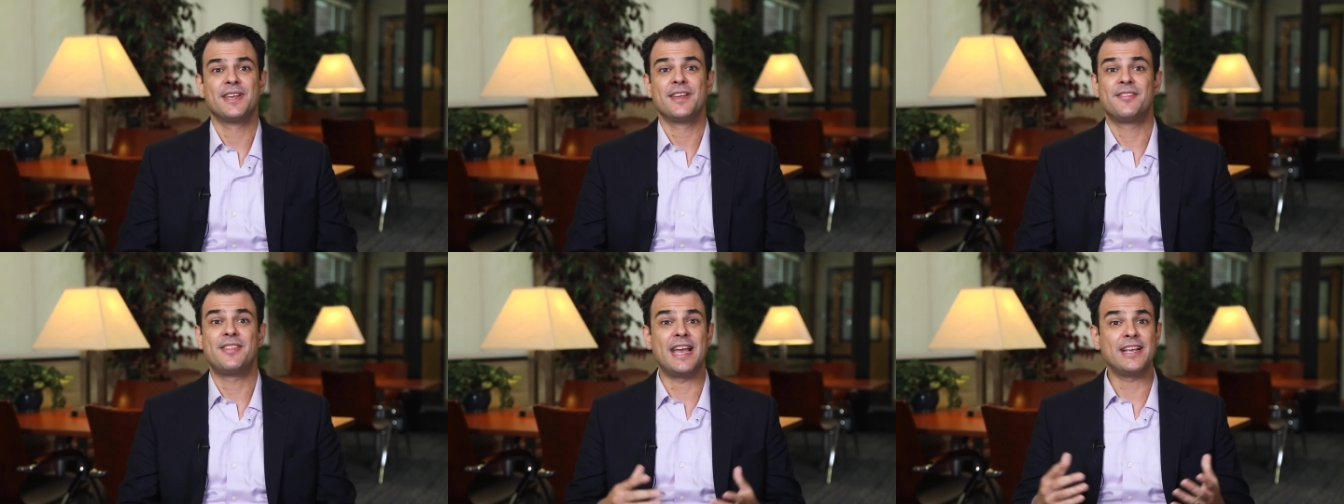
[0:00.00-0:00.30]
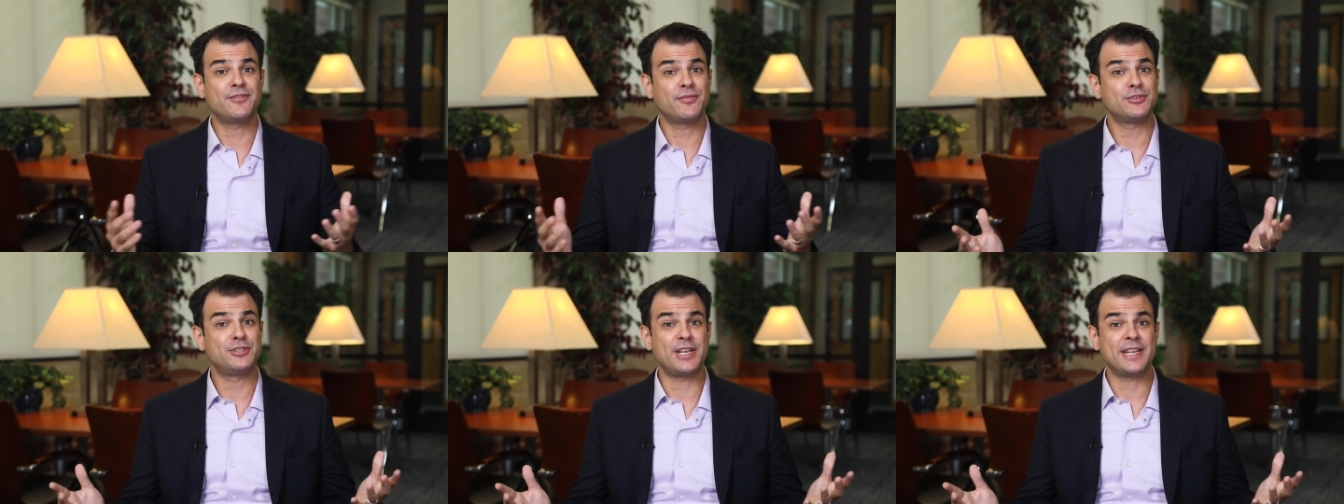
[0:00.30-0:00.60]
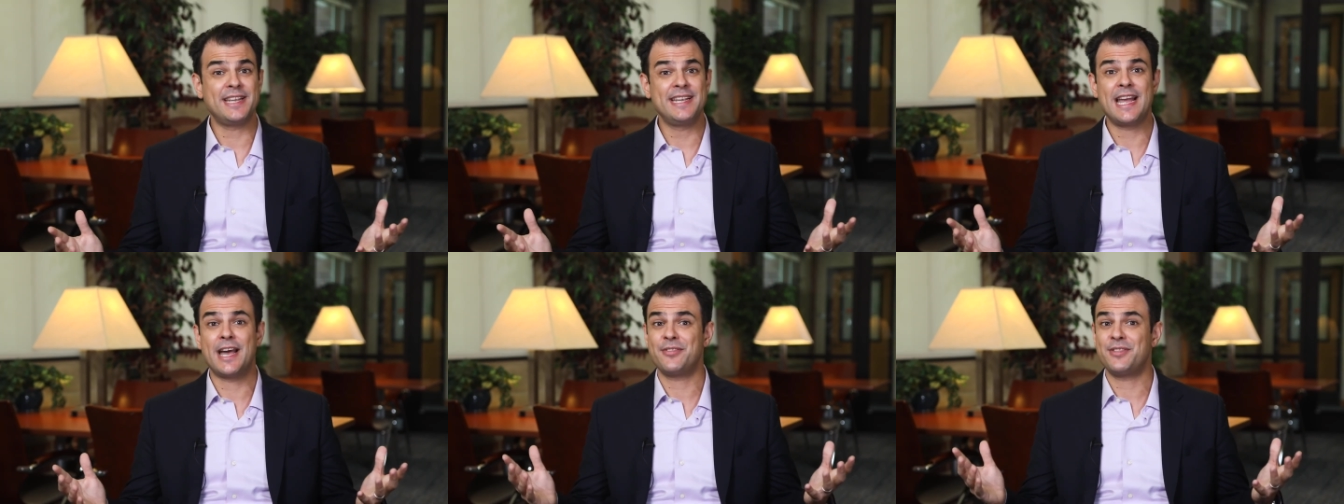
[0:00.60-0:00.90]
Thanks for
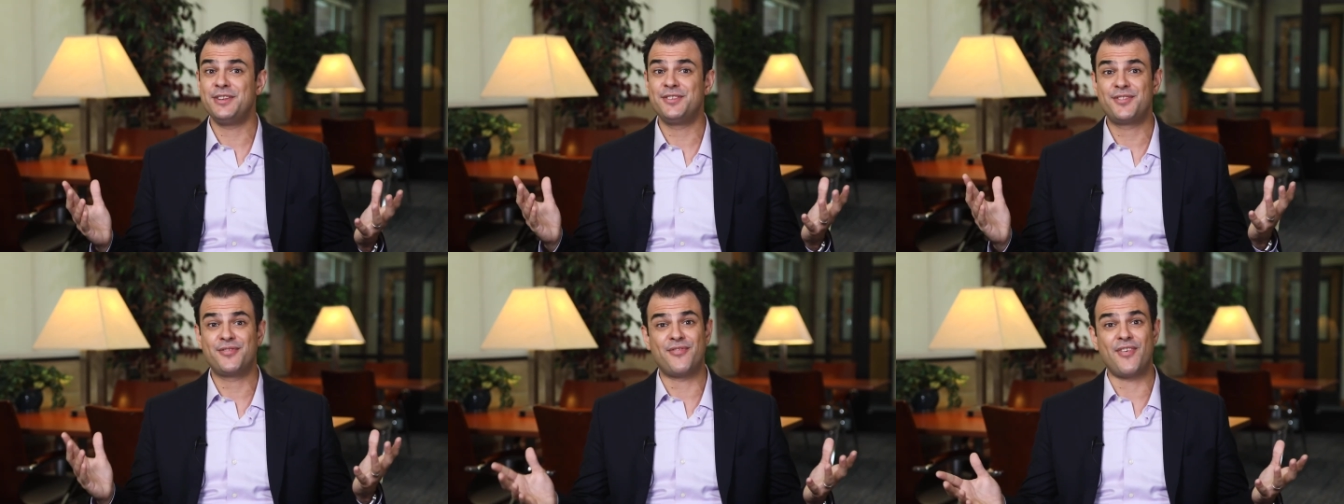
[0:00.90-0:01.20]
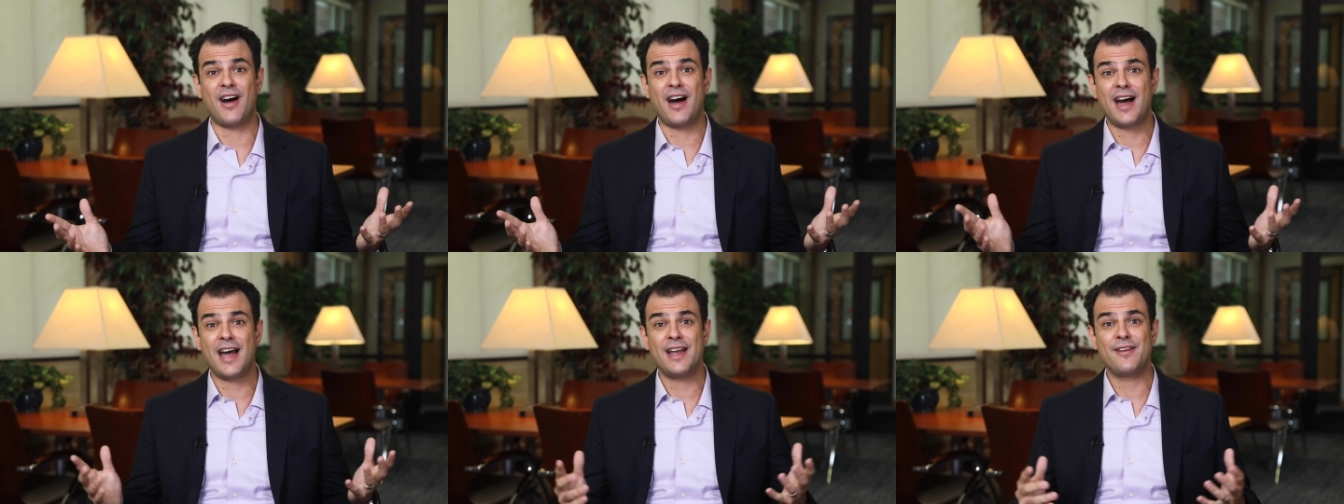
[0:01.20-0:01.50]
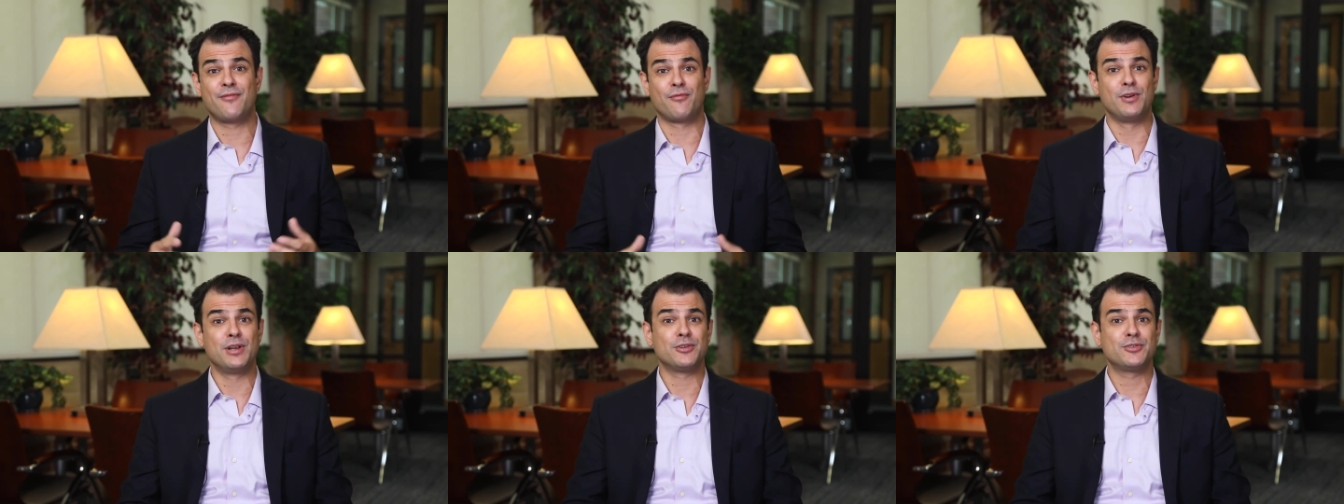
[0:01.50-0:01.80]
checking out these
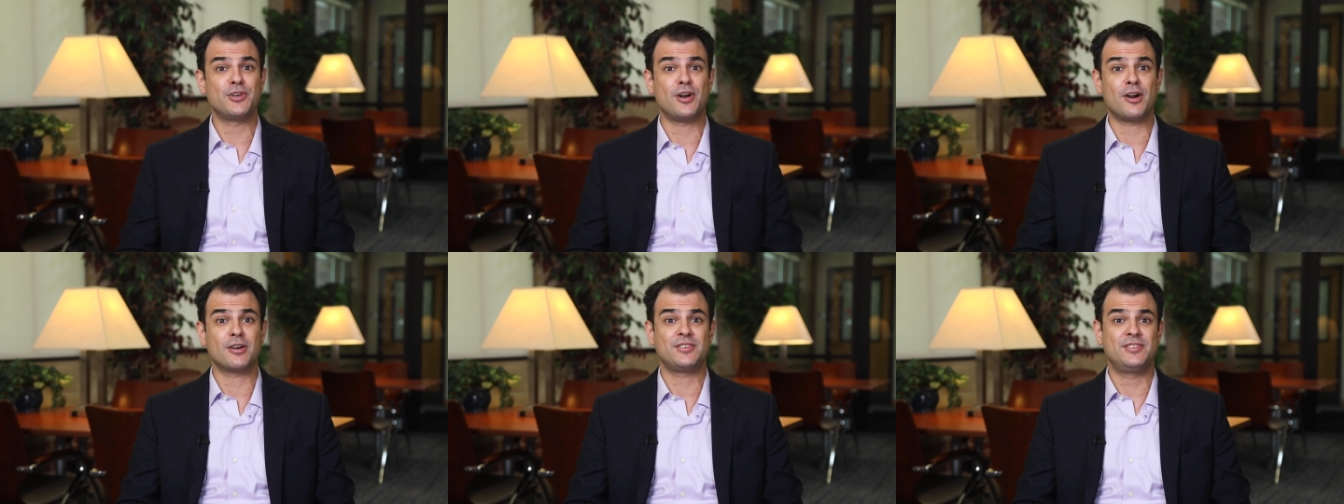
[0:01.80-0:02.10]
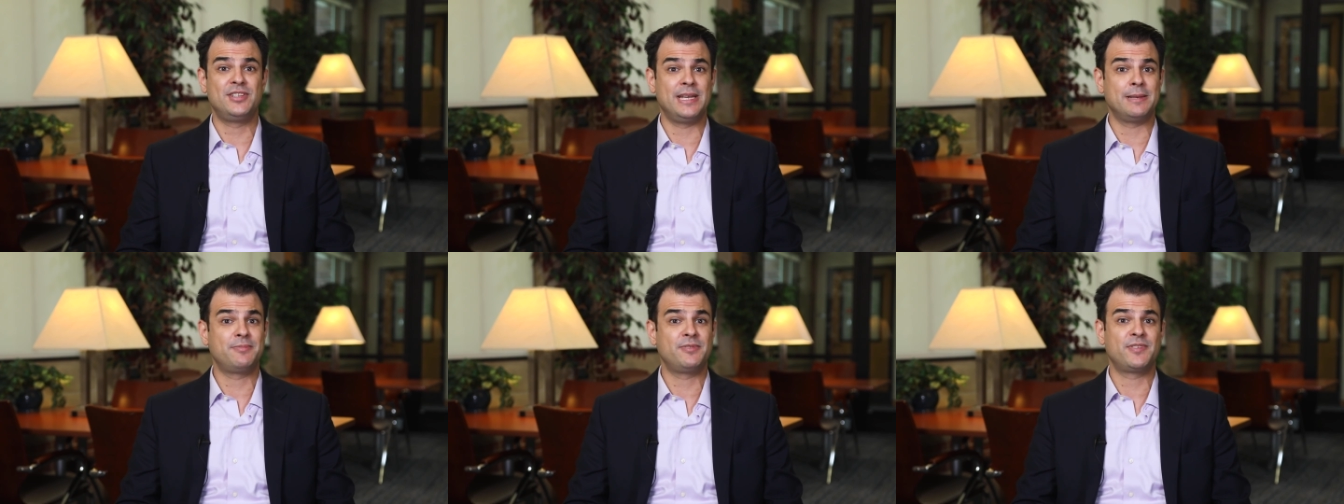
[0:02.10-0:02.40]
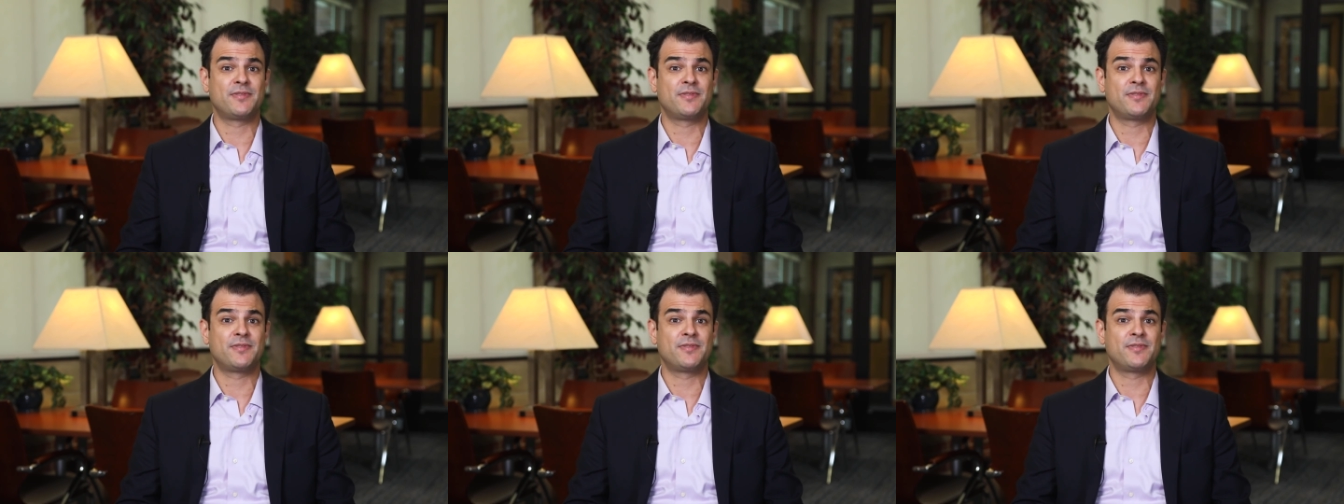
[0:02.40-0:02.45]
5 Real Talk tips